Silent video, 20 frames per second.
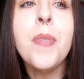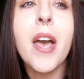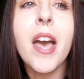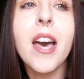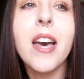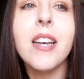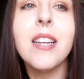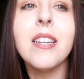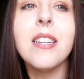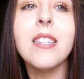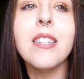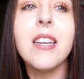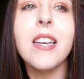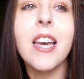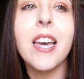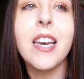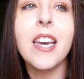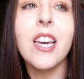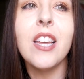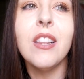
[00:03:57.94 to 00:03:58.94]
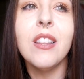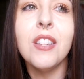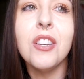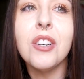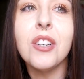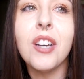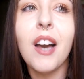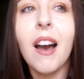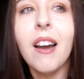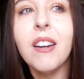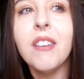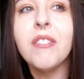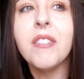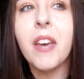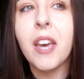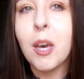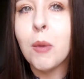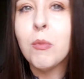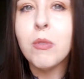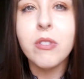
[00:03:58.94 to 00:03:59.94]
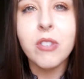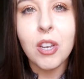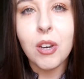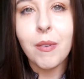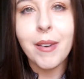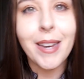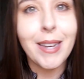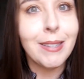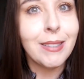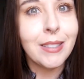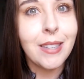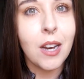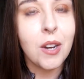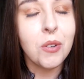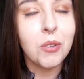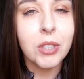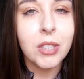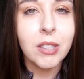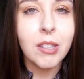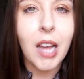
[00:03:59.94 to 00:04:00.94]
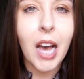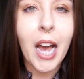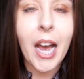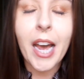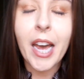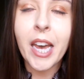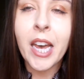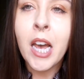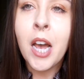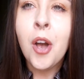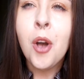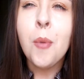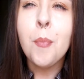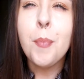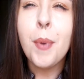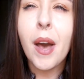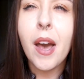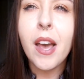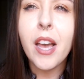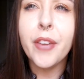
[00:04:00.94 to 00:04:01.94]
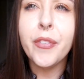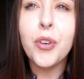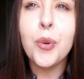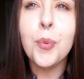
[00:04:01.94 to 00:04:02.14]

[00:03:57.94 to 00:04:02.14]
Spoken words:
and it can look kind of camel-toe-y, not gonna lie. But if